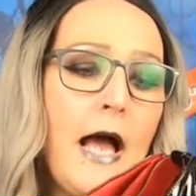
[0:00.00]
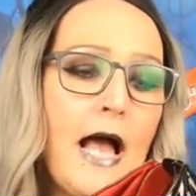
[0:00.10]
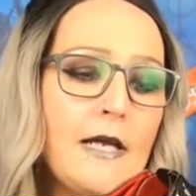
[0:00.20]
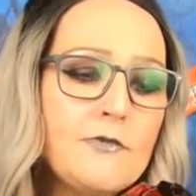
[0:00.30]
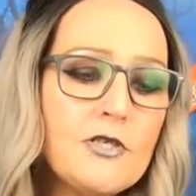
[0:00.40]

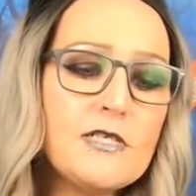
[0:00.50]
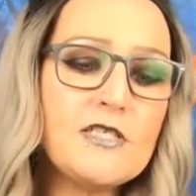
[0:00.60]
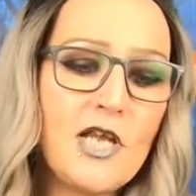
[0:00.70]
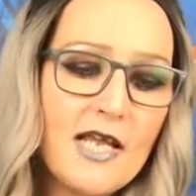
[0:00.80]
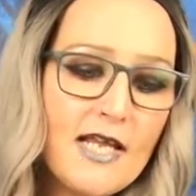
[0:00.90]
I'm just
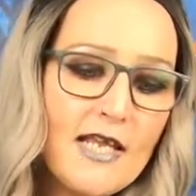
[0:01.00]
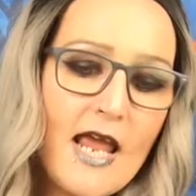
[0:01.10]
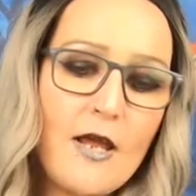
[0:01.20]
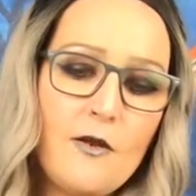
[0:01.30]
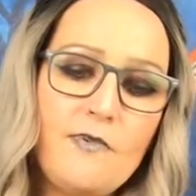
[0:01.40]
checking
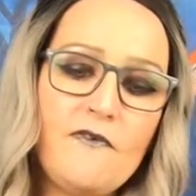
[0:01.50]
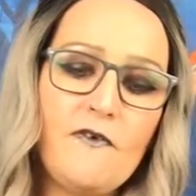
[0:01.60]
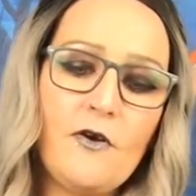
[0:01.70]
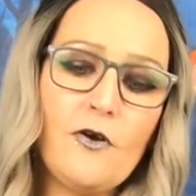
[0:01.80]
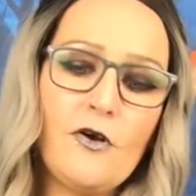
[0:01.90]
out
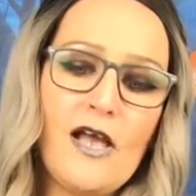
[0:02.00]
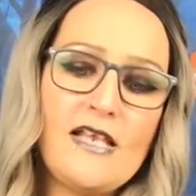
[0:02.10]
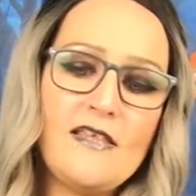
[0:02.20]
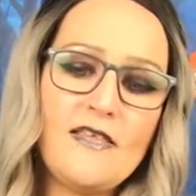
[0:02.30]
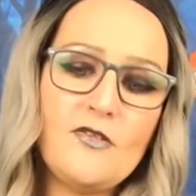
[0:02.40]
before
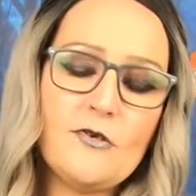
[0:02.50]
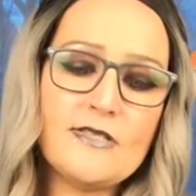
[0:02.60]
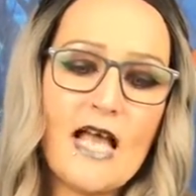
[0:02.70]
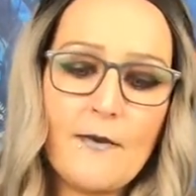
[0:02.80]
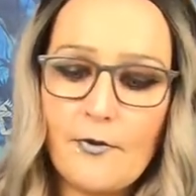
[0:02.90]
anything
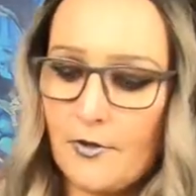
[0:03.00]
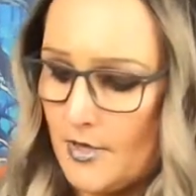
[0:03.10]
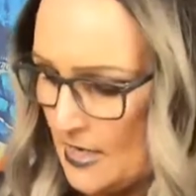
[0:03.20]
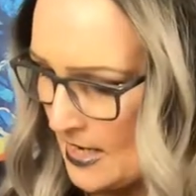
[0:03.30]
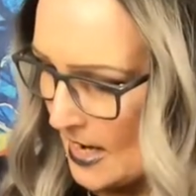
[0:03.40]
does happen.